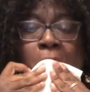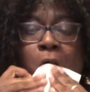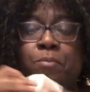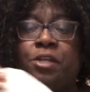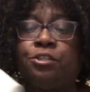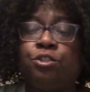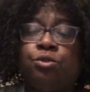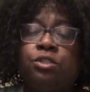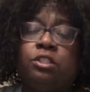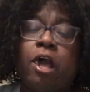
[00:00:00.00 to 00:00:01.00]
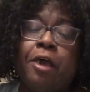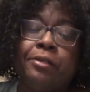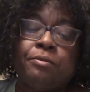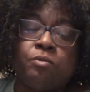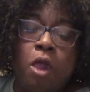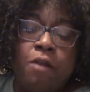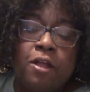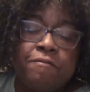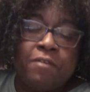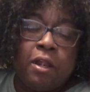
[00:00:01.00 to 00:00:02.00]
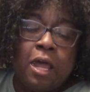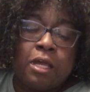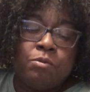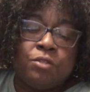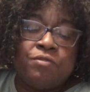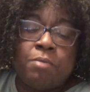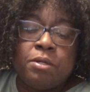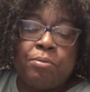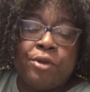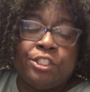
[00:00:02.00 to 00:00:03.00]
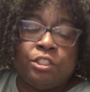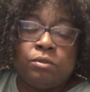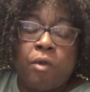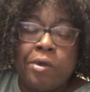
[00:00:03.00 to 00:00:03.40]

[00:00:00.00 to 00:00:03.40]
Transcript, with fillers: committed suicide, and they felt like it was from depression.